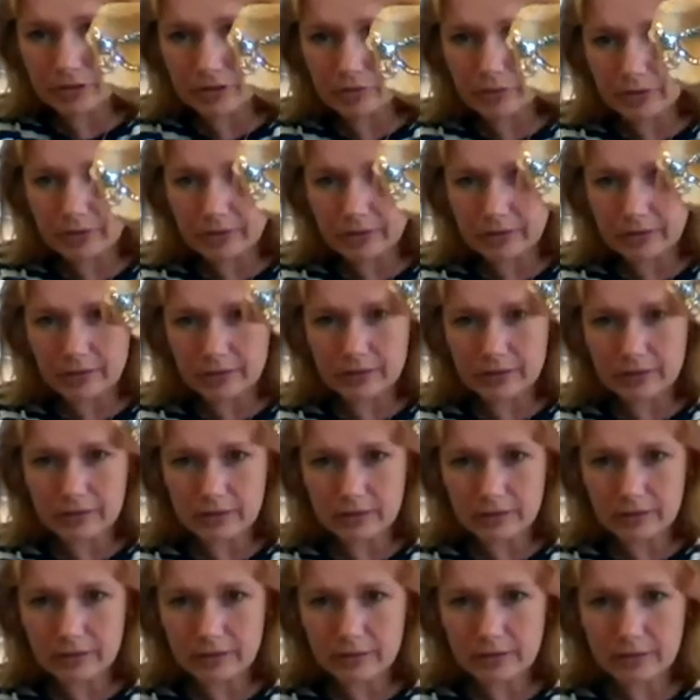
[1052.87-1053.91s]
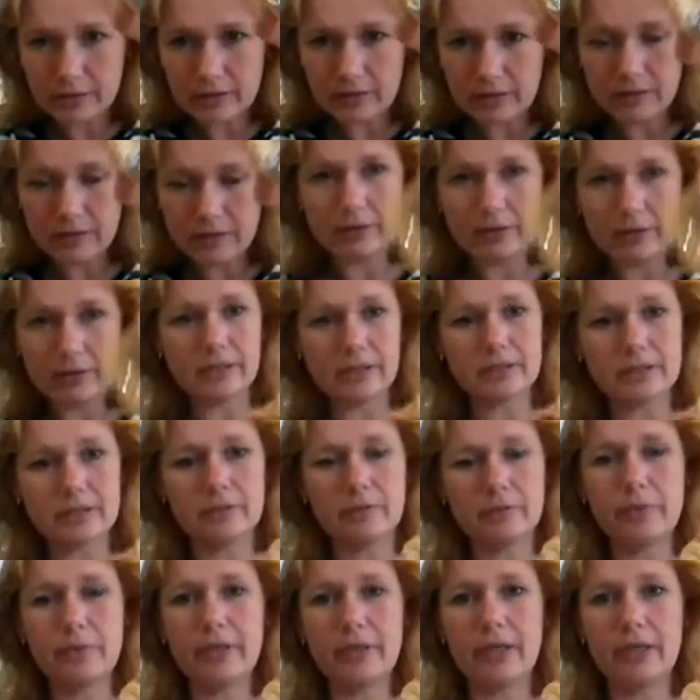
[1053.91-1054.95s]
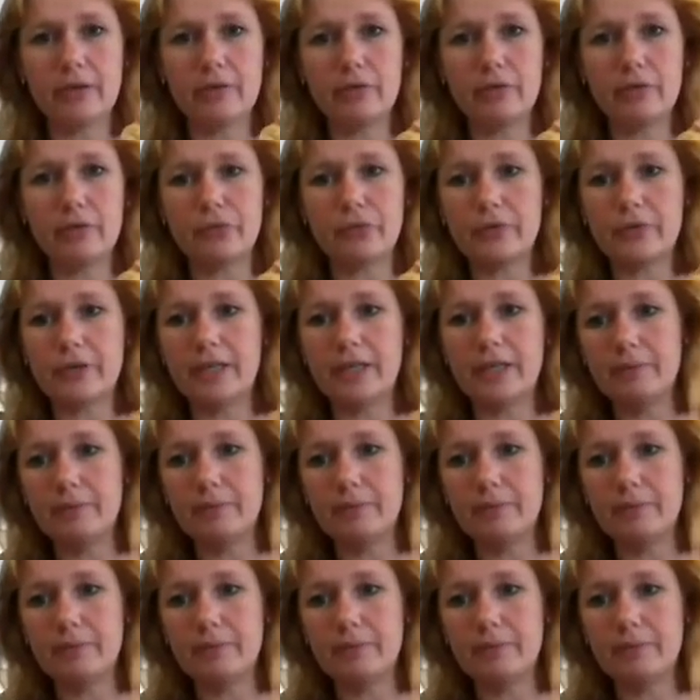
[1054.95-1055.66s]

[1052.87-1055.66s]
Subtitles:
show it? Yes, without the frame,